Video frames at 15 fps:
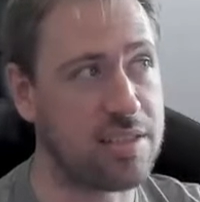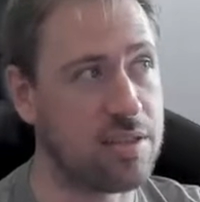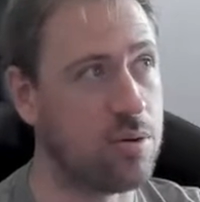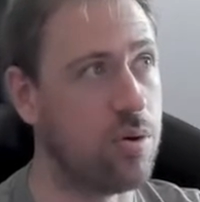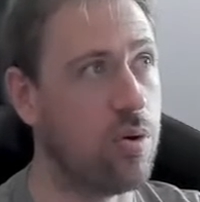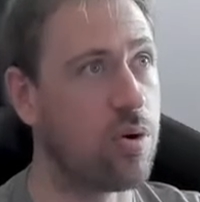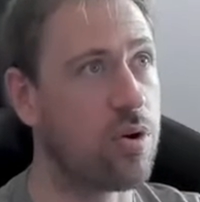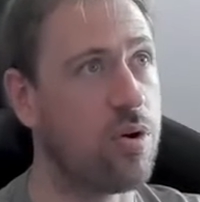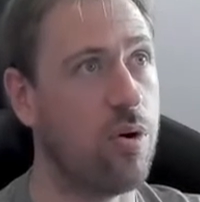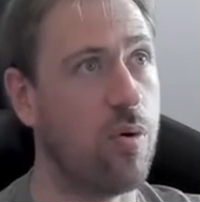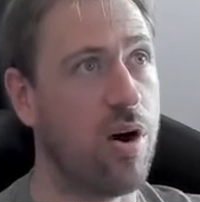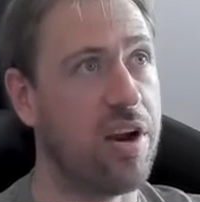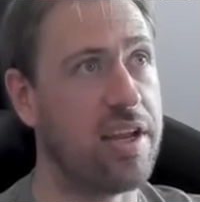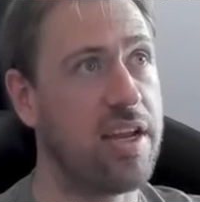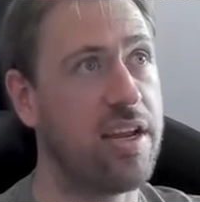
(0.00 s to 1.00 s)
little cool
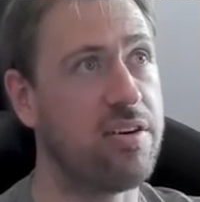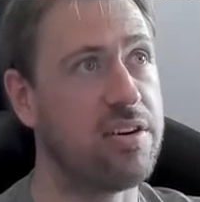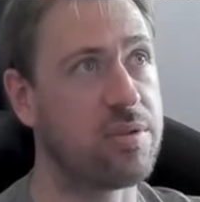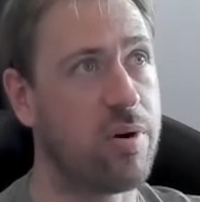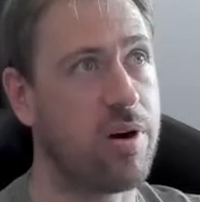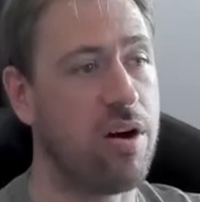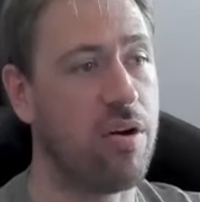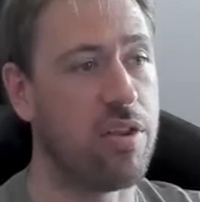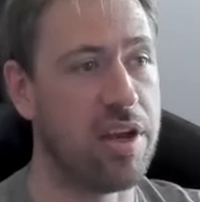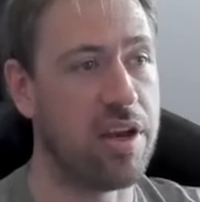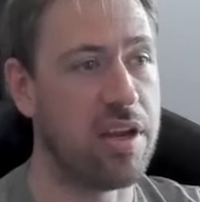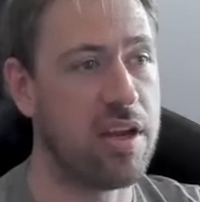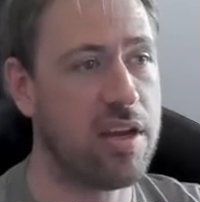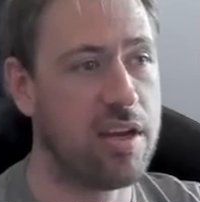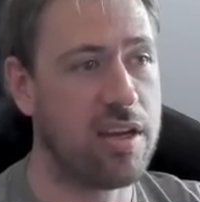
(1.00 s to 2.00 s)
one here as well,
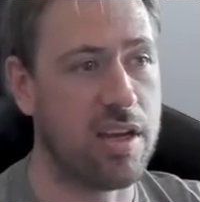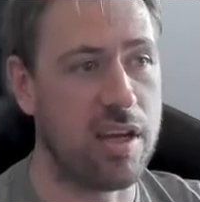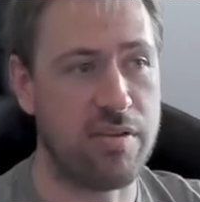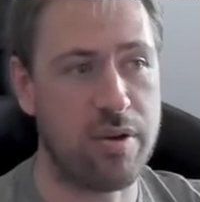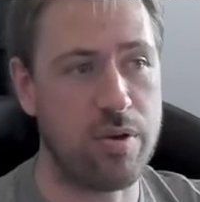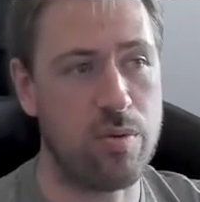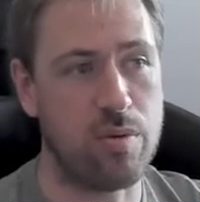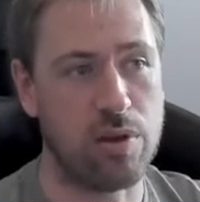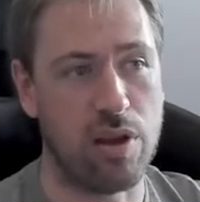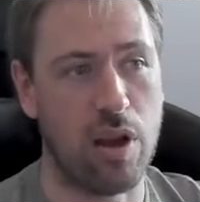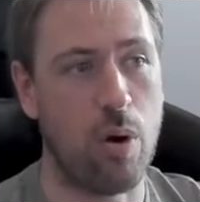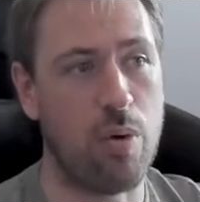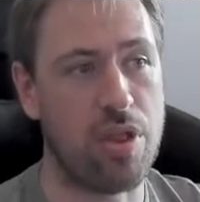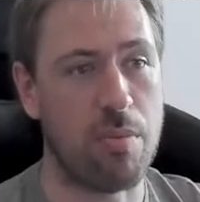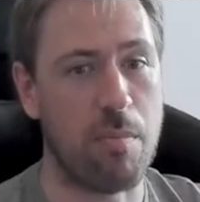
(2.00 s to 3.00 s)
that if you
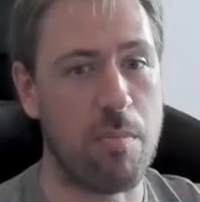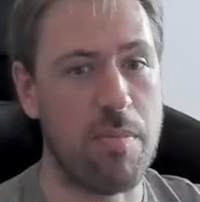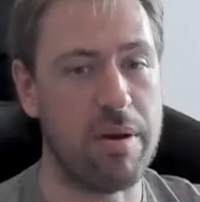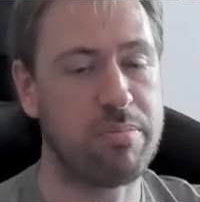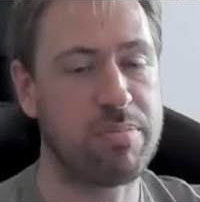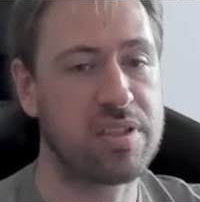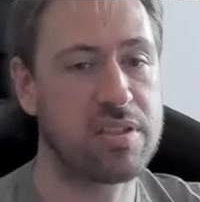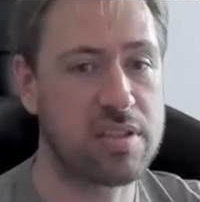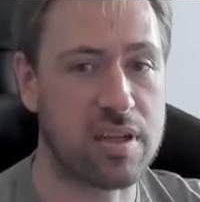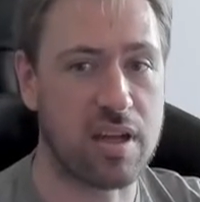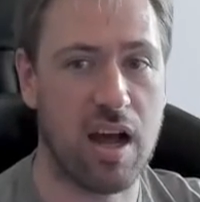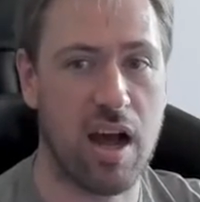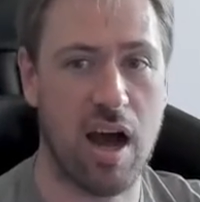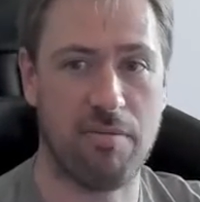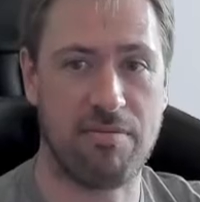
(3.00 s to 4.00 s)
lower the MIPS
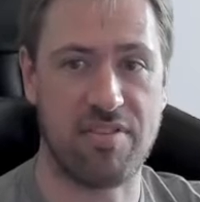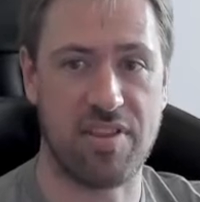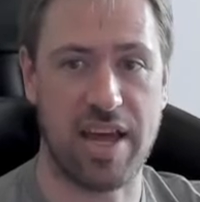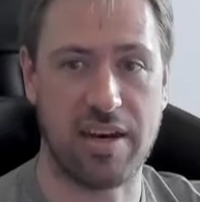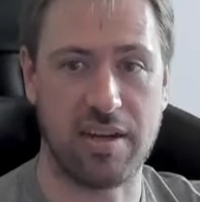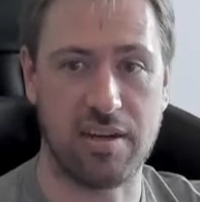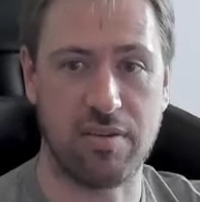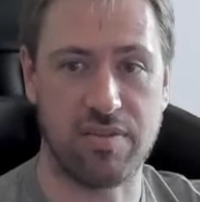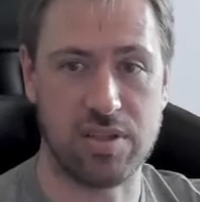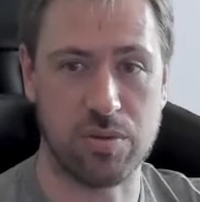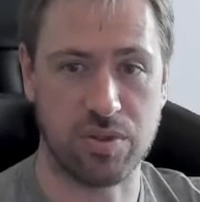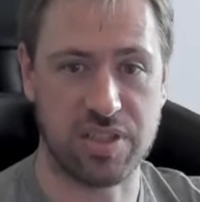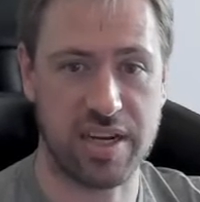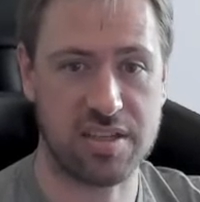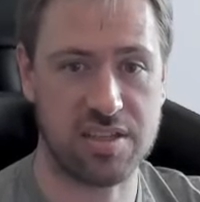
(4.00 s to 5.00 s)
for that
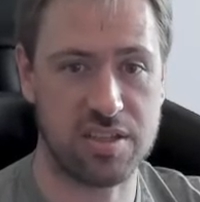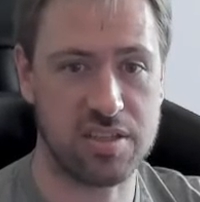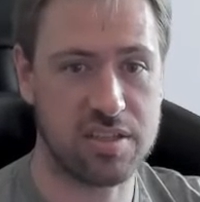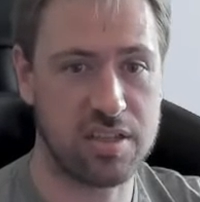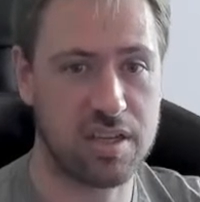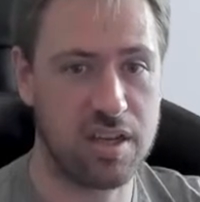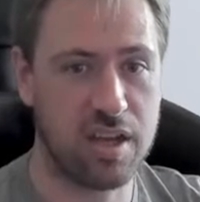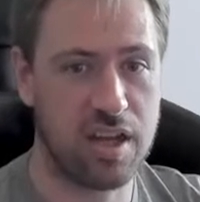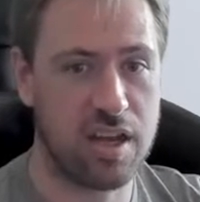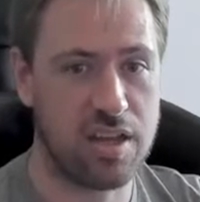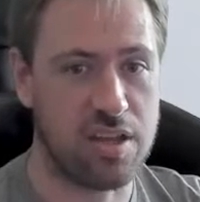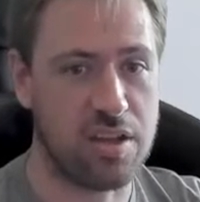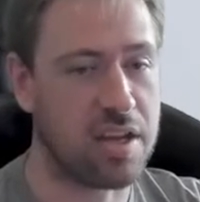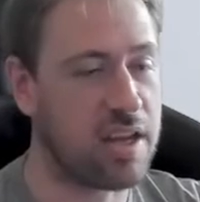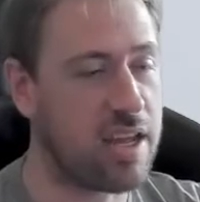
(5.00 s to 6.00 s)
individual textures,
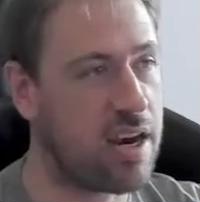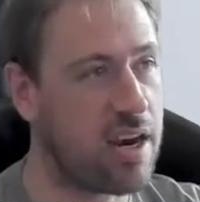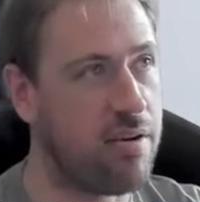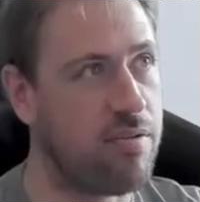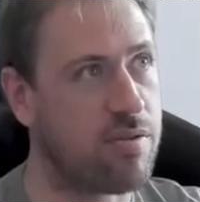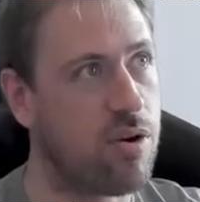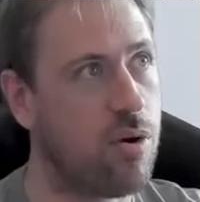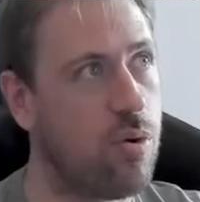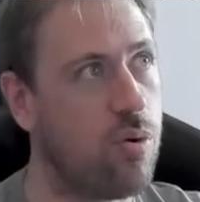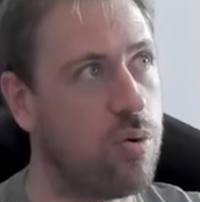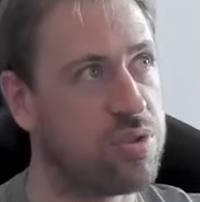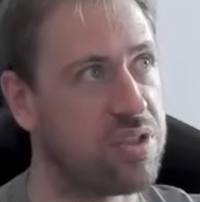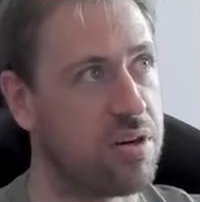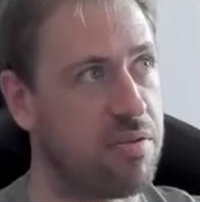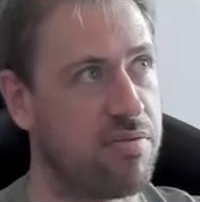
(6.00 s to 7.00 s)
you can get a
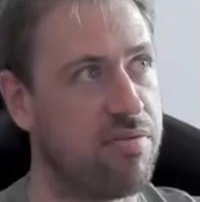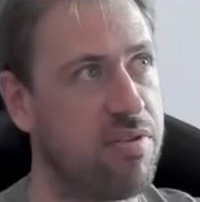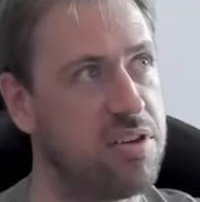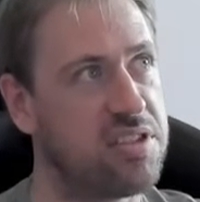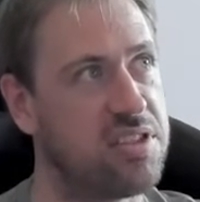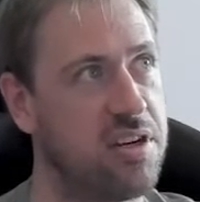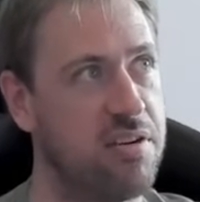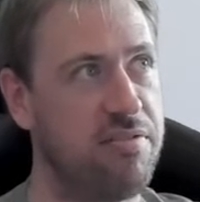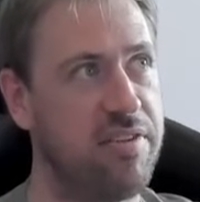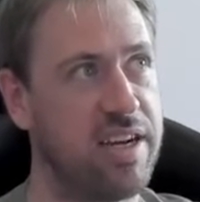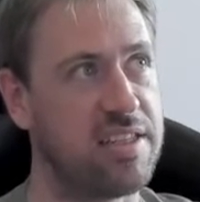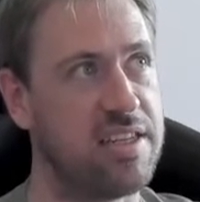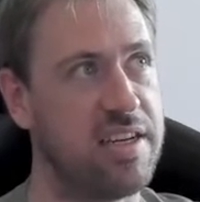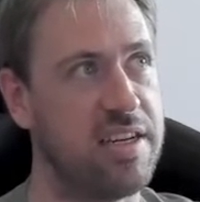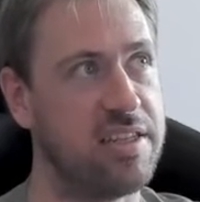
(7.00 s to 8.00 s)
cool sort of frosted
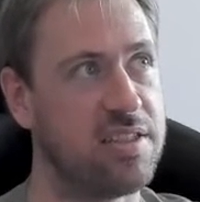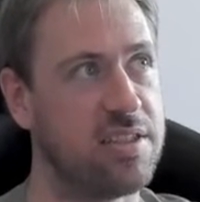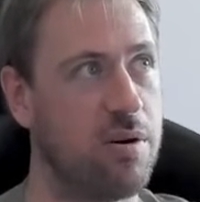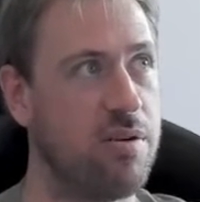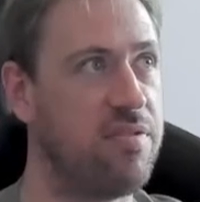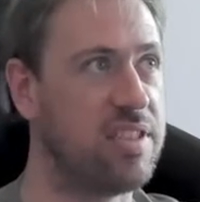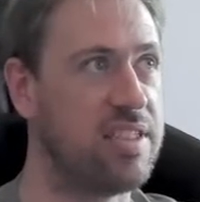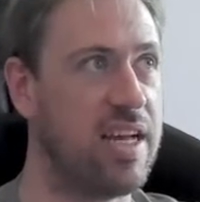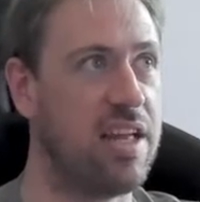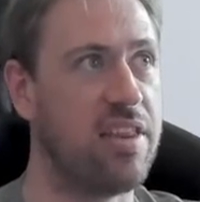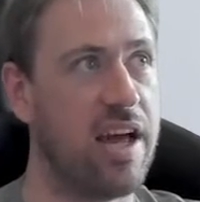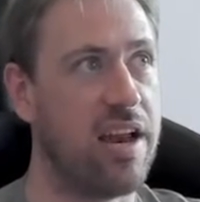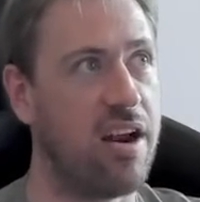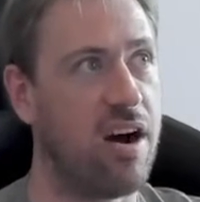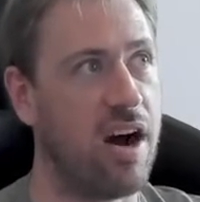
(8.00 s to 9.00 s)
effect here. So if it's at
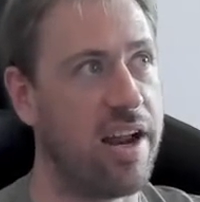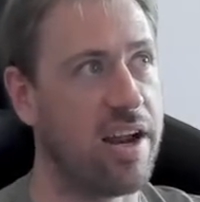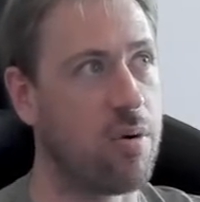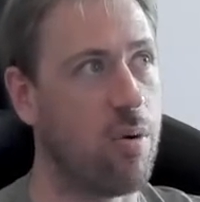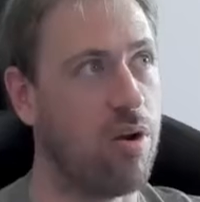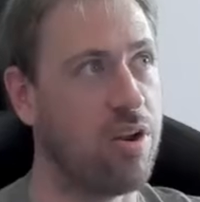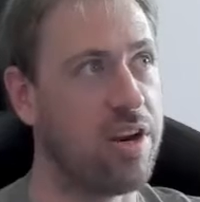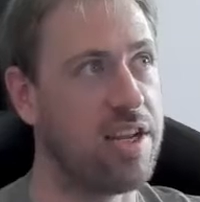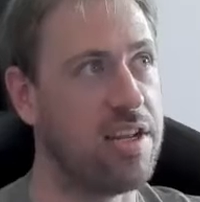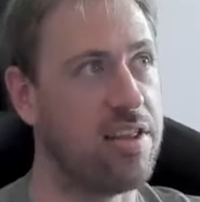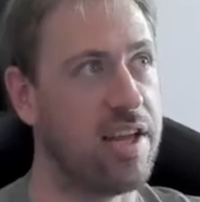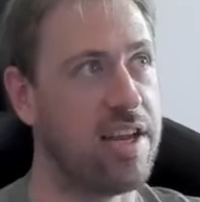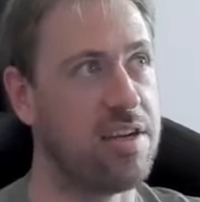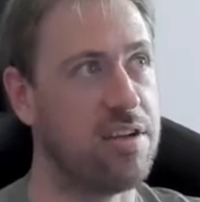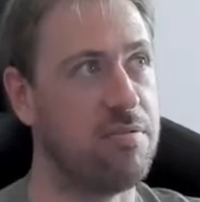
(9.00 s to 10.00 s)
that higher quality,
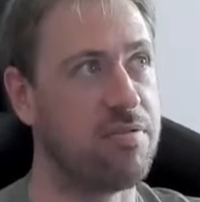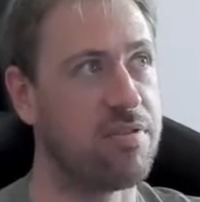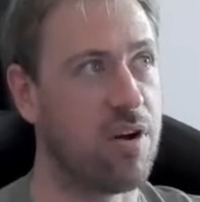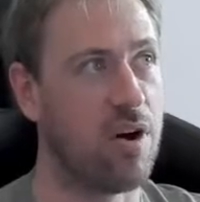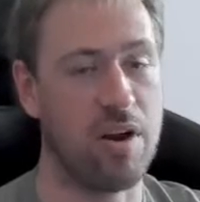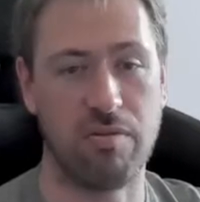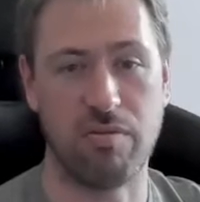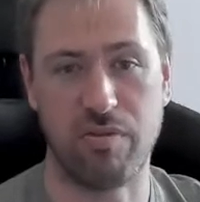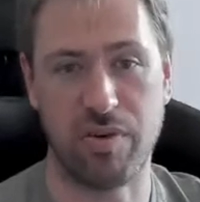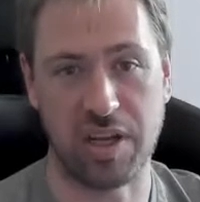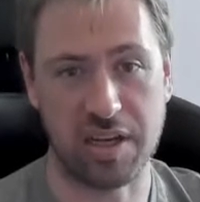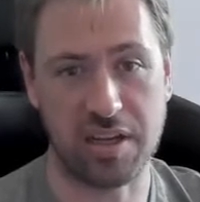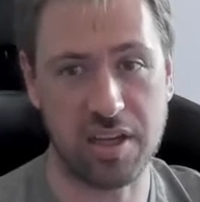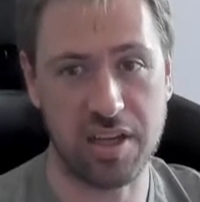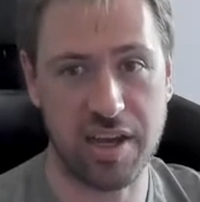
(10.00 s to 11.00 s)
then you've got
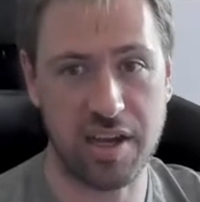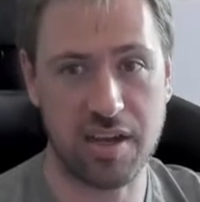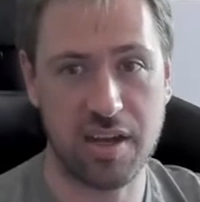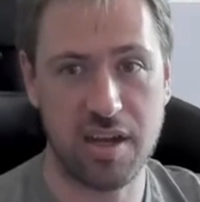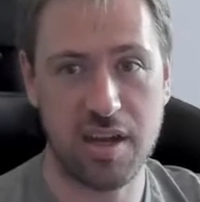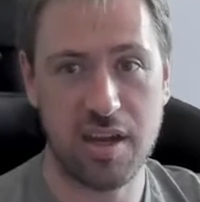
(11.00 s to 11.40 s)
really clear.